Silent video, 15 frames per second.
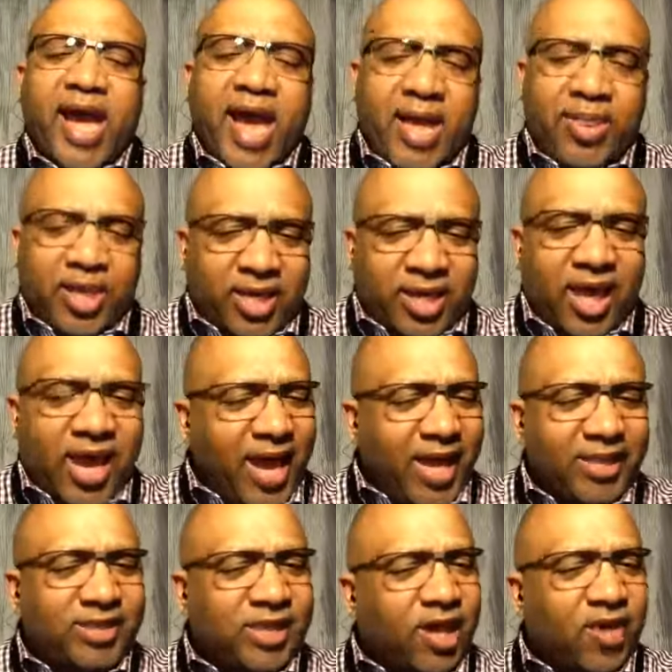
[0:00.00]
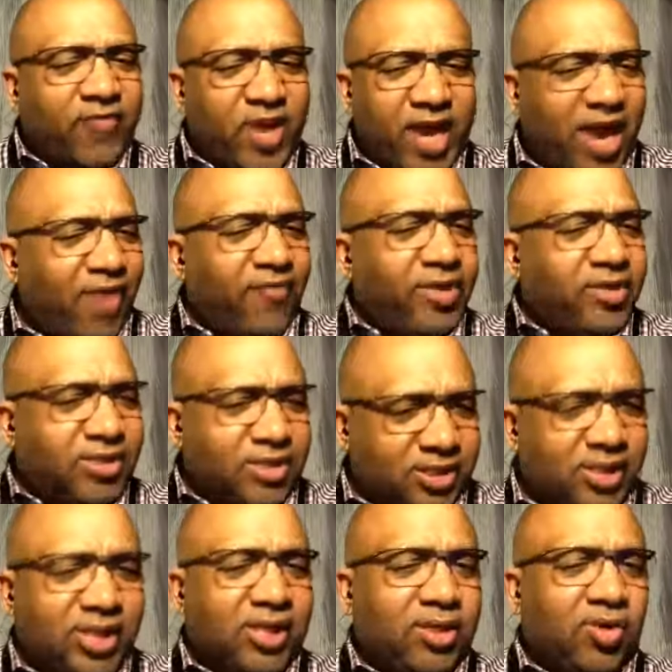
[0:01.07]
In the case of every
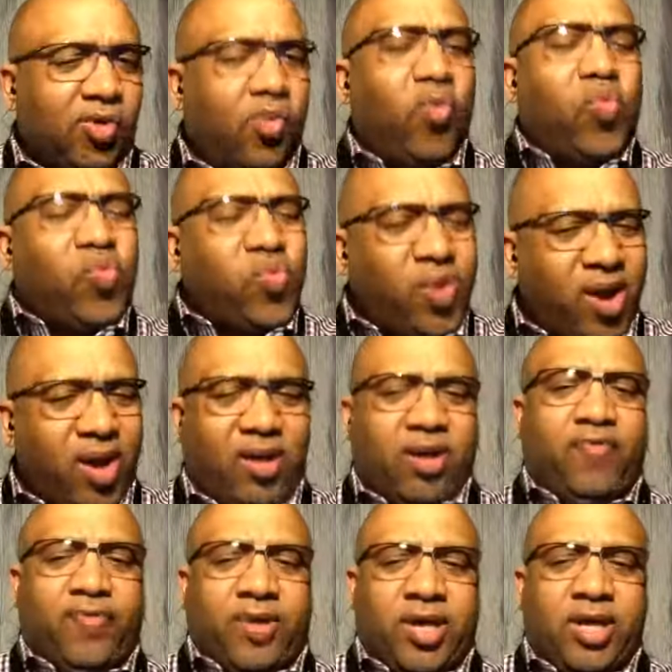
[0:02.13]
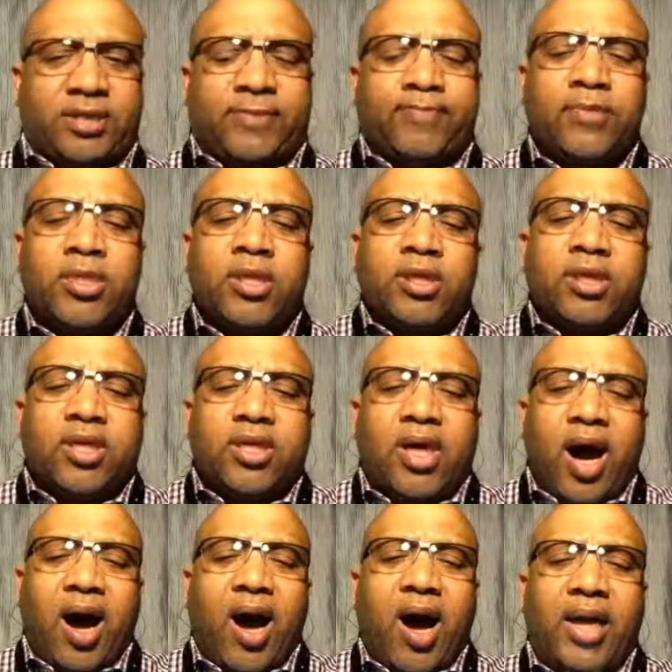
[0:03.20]
single one of us,
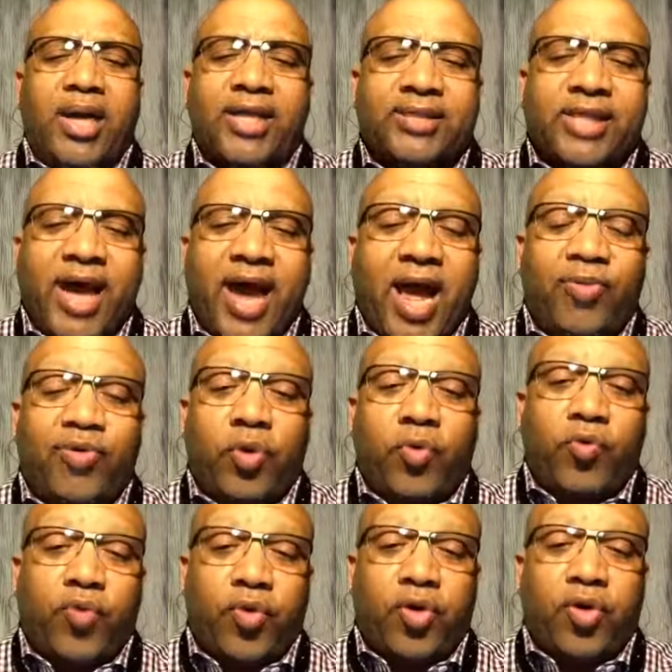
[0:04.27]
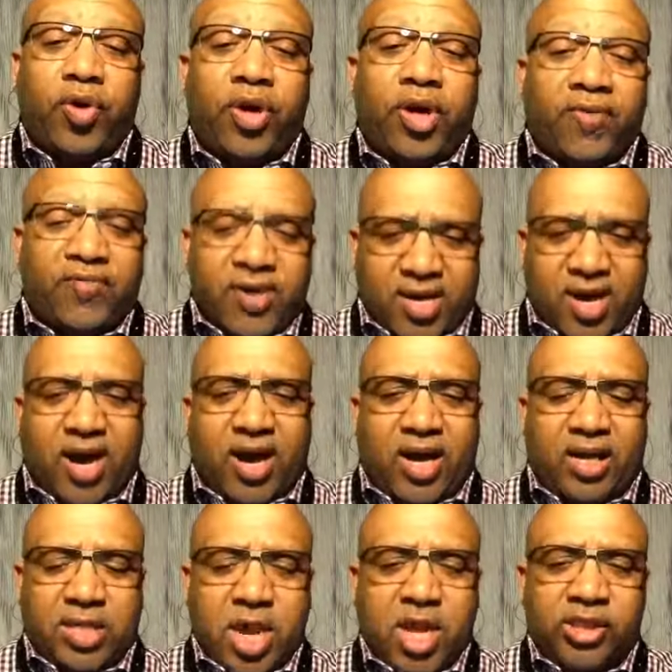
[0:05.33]
God has had the word of
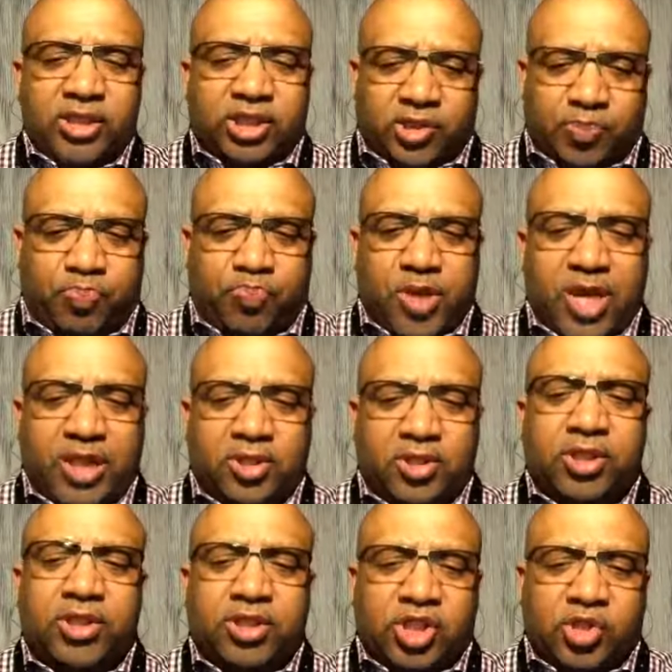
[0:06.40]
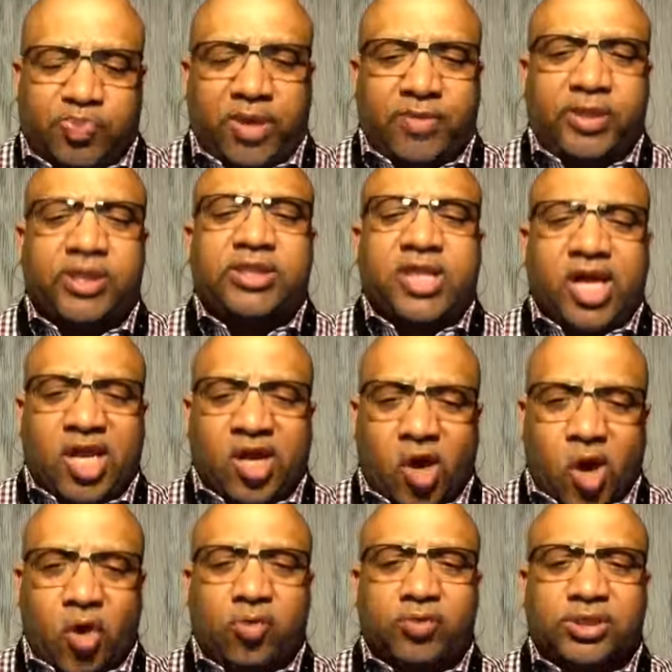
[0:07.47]
God speak to the spirits that
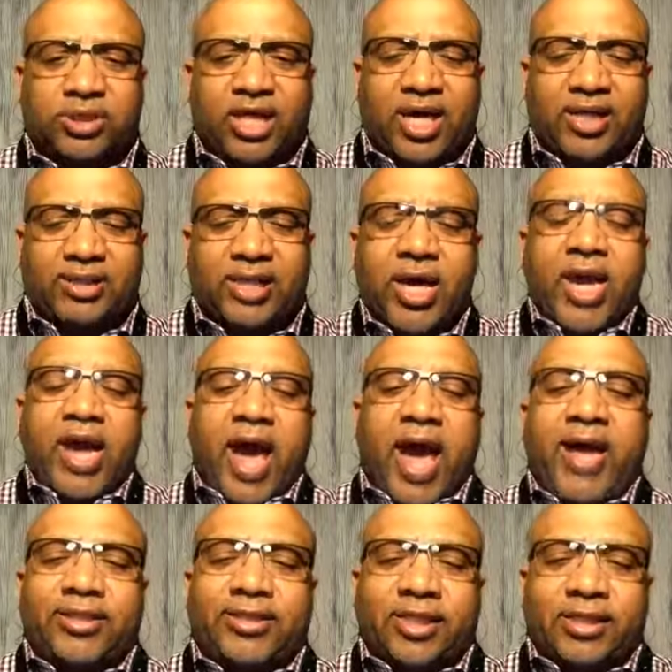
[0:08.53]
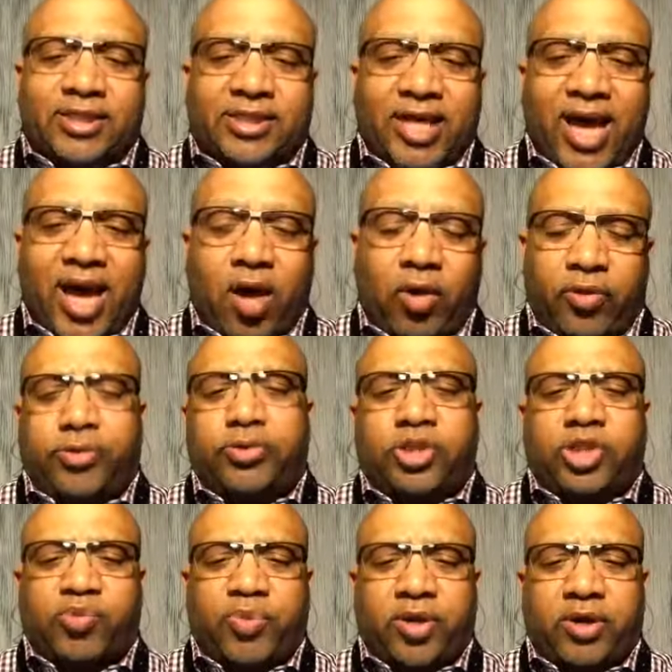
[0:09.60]
holds us and to tell
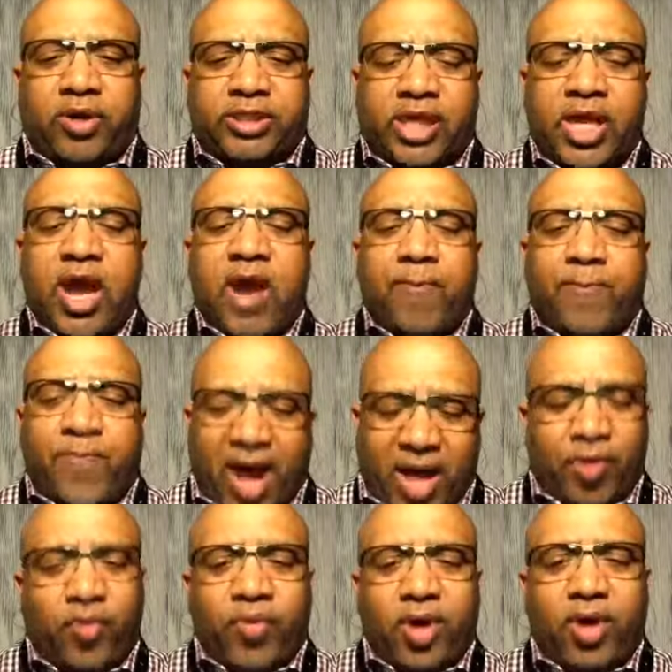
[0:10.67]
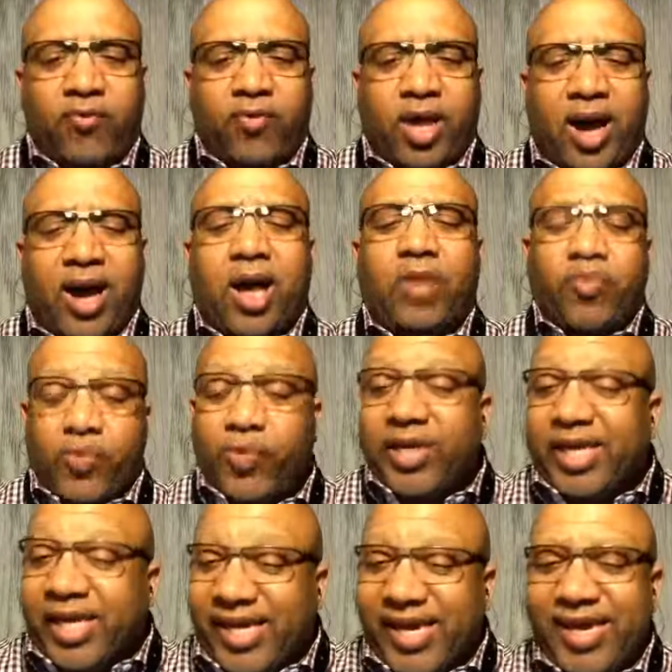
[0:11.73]
those spirits by the word of God when we
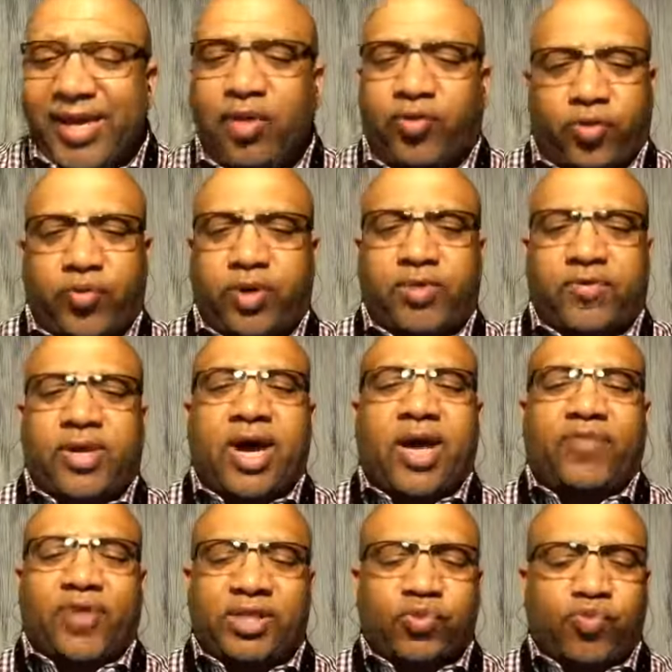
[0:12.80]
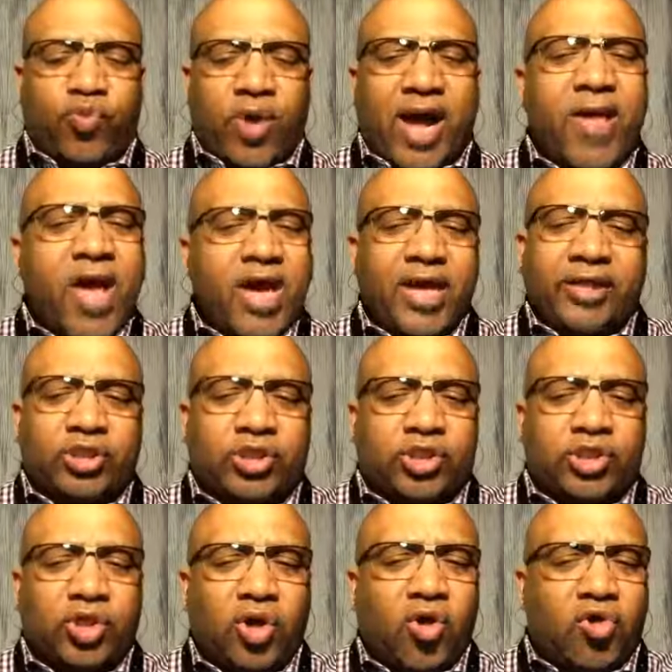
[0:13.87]
hear the word of God. That's why it's
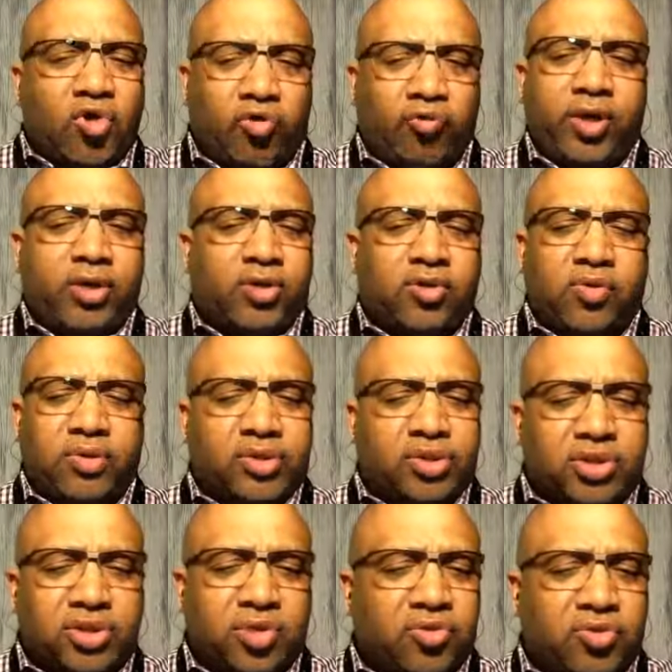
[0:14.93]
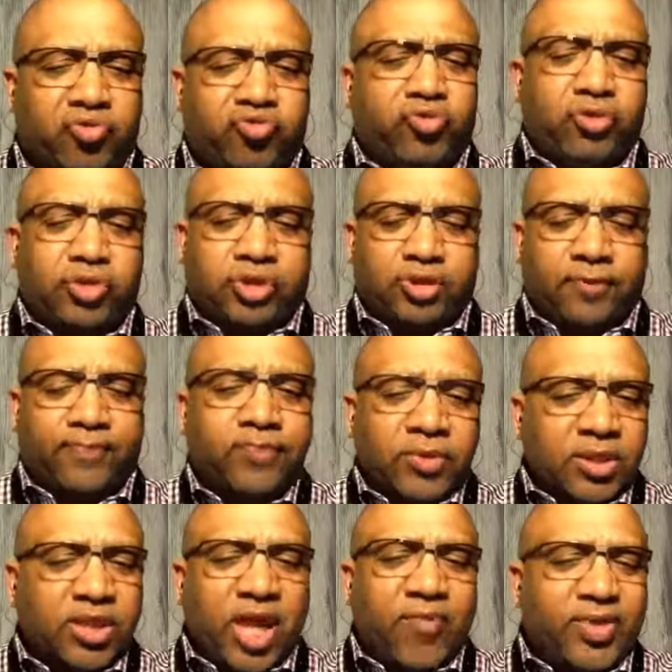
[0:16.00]
so critical and so crucial
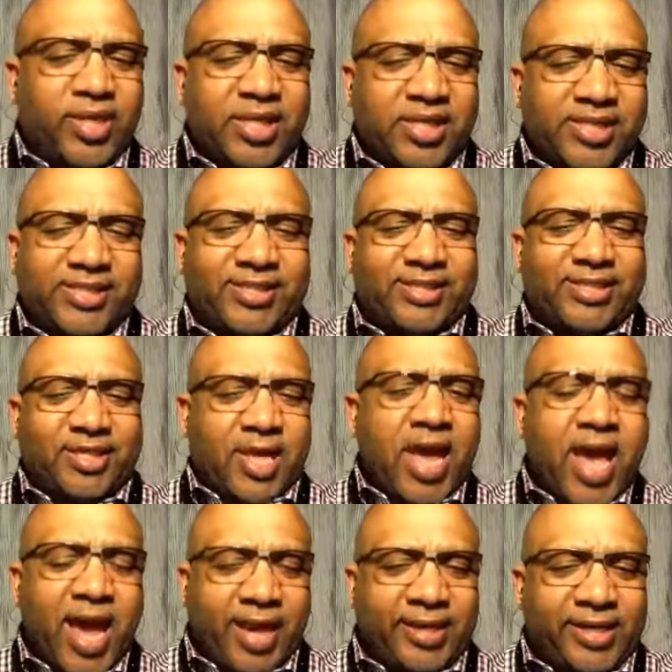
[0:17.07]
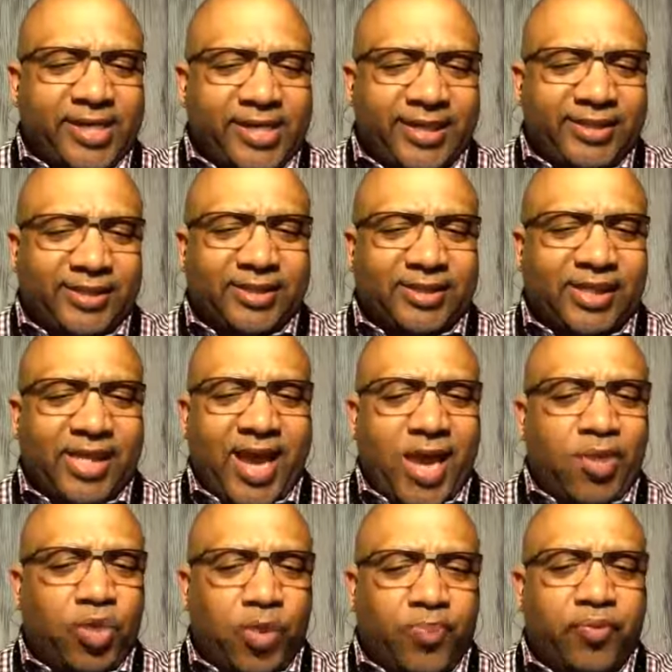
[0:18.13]
that we listen and
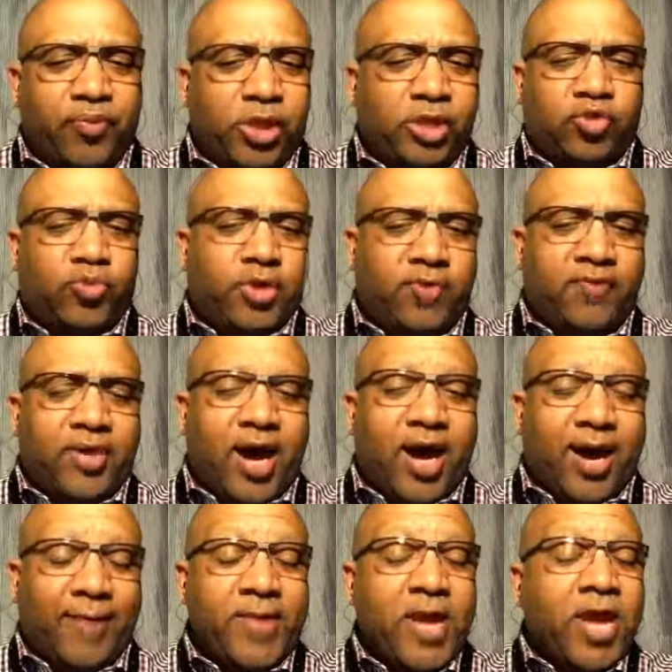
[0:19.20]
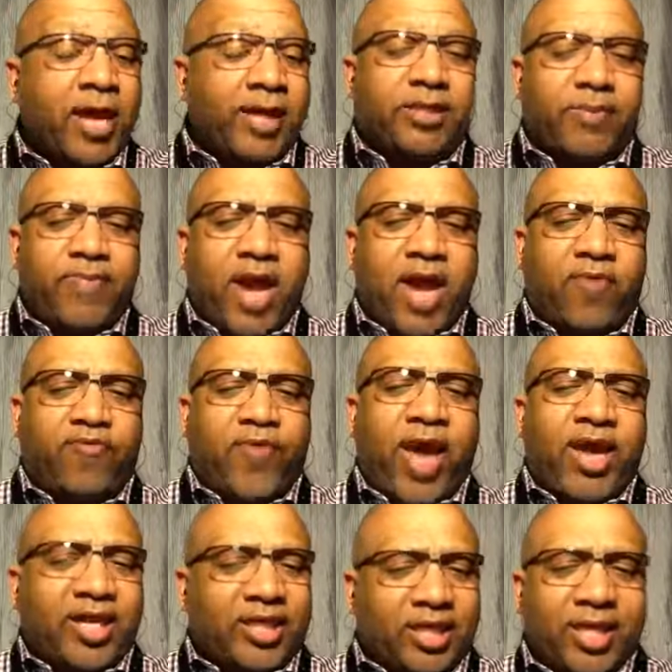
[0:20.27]
entertain the preached word of God. As a matter of
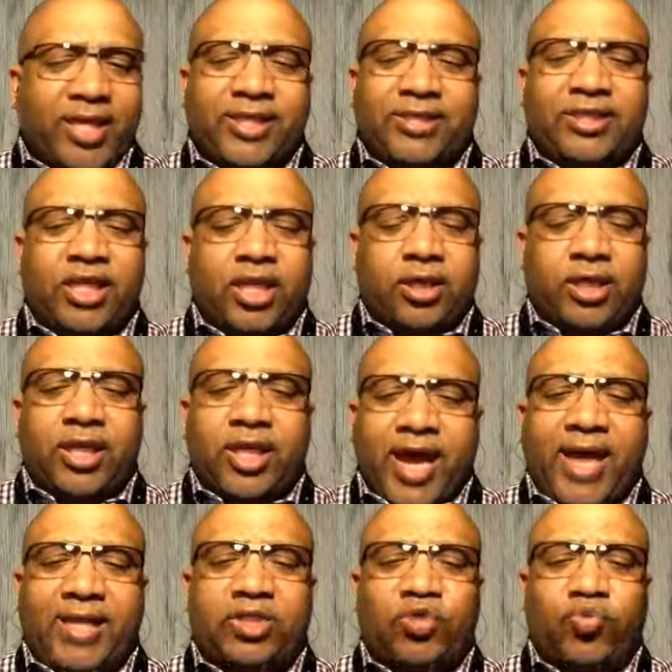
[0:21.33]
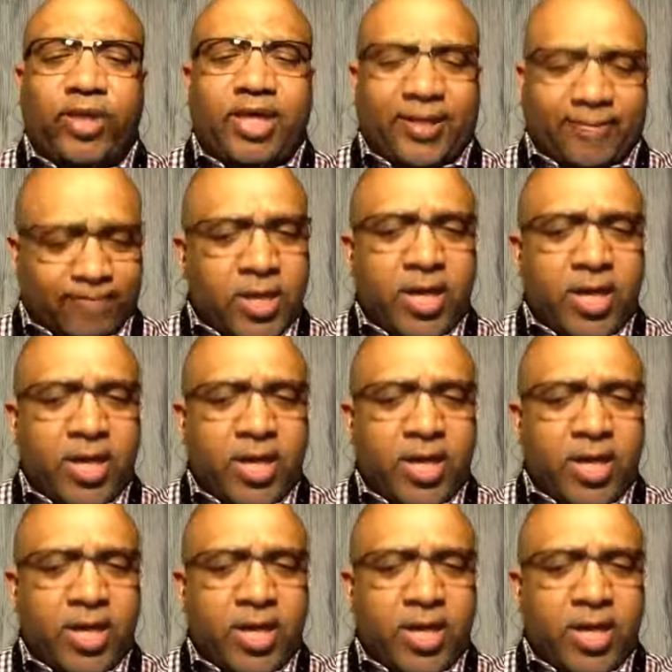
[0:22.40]
fact, I think I shared it last week